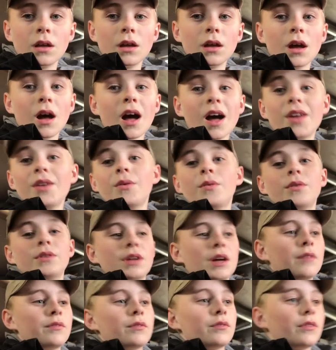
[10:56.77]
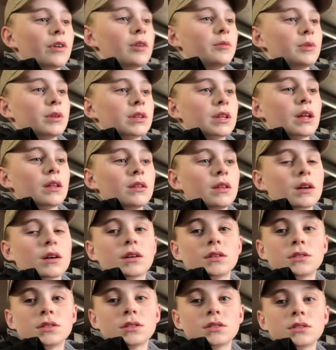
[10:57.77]
I don't want to have a farm like that, like I
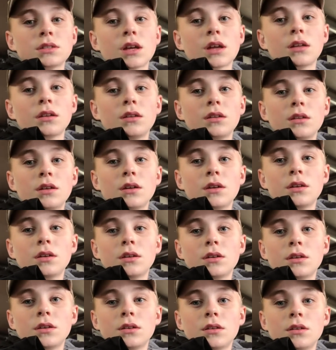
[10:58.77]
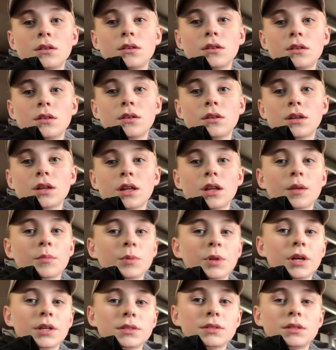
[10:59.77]
just said. And I'm
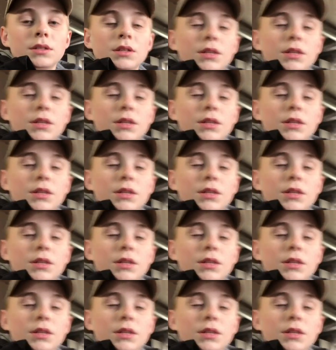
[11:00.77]
lost in a